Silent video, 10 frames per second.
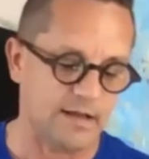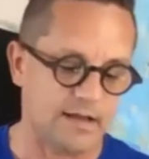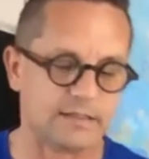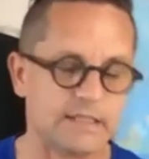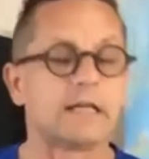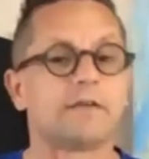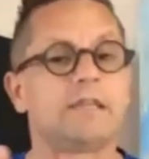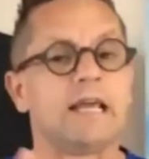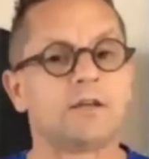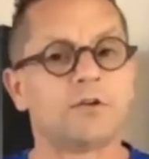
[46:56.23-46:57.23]
Dieter,
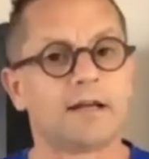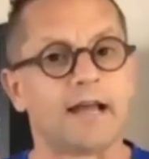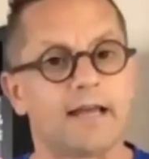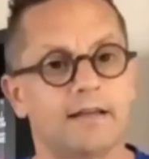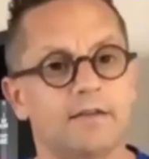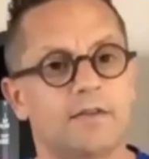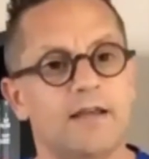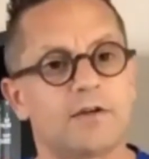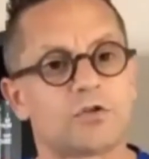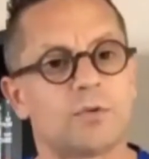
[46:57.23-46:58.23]
thank you again. Thank
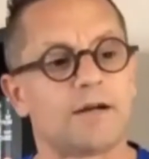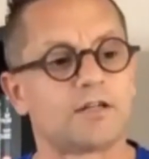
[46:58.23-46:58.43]
you so much.